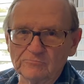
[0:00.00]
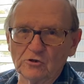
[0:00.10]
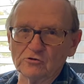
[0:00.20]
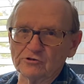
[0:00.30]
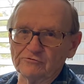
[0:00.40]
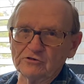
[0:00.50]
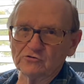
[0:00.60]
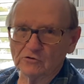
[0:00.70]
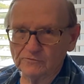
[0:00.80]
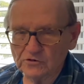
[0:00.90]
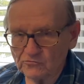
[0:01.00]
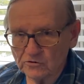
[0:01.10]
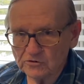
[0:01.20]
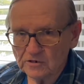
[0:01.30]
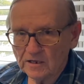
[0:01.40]
in military service
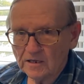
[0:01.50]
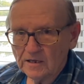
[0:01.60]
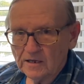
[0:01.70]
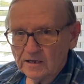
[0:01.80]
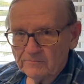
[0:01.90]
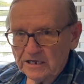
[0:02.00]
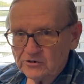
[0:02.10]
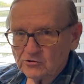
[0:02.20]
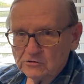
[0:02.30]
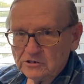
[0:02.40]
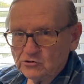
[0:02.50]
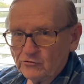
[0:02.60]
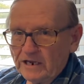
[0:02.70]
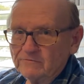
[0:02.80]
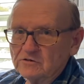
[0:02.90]
was based on the
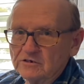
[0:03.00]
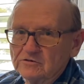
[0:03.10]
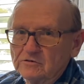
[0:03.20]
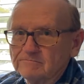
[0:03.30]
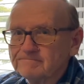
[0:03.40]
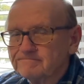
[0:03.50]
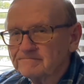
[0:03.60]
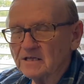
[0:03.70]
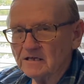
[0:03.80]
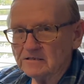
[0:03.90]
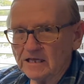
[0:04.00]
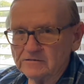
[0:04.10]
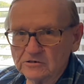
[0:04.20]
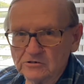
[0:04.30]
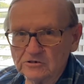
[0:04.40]
draft system, and that
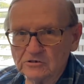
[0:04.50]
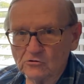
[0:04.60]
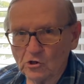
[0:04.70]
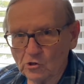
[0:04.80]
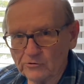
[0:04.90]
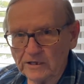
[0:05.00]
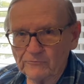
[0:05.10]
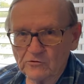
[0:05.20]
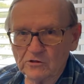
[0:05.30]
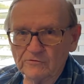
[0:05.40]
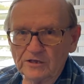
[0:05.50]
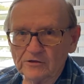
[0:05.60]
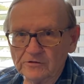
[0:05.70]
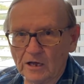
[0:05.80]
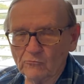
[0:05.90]
existed all the way up through the
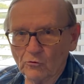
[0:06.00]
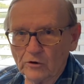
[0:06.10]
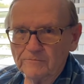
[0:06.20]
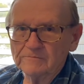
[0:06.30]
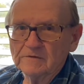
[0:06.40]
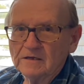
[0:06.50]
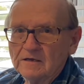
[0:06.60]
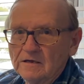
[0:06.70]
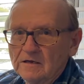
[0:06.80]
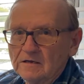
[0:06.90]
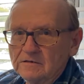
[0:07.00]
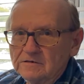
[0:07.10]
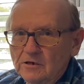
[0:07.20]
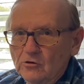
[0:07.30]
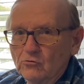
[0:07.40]
Vietnam War.
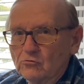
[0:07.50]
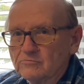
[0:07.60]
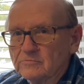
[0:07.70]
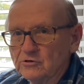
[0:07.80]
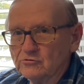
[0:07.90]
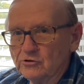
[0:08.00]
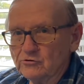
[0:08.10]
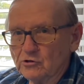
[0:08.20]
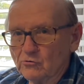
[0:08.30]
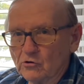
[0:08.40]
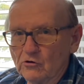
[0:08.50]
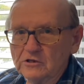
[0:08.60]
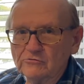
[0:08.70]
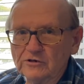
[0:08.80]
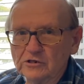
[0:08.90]
So you knew you were going
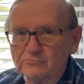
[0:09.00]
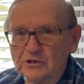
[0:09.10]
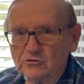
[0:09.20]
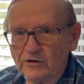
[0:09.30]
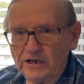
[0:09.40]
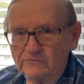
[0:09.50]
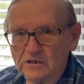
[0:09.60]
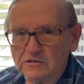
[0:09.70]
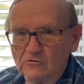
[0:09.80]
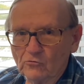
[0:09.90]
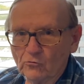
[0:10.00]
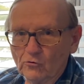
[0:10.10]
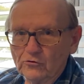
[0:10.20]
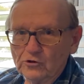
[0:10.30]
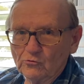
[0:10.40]
to either be drafted
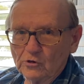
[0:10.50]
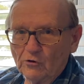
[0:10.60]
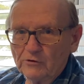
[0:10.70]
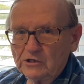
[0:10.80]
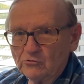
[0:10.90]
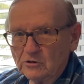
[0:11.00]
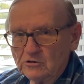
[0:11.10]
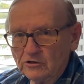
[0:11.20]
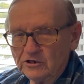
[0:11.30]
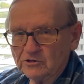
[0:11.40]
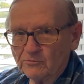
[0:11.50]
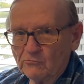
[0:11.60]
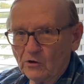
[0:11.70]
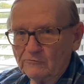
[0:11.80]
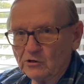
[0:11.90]
or you were going to enlist, but
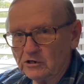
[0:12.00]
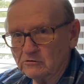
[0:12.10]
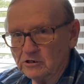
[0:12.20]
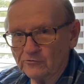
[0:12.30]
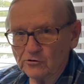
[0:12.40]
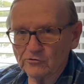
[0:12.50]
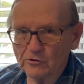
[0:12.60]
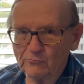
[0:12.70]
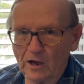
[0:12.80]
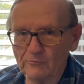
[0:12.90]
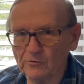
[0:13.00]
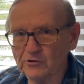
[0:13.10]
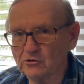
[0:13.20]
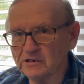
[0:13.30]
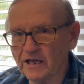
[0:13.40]
one way or another, you're probably
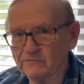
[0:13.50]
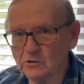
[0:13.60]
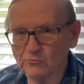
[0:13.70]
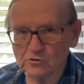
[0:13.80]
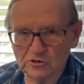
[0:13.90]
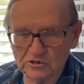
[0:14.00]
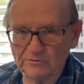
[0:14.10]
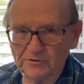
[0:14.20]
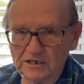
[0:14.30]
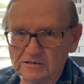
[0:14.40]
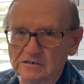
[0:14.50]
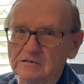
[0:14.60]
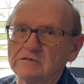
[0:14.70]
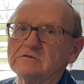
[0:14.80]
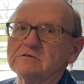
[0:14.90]
going to have to participate in
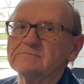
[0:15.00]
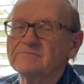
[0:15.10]
this.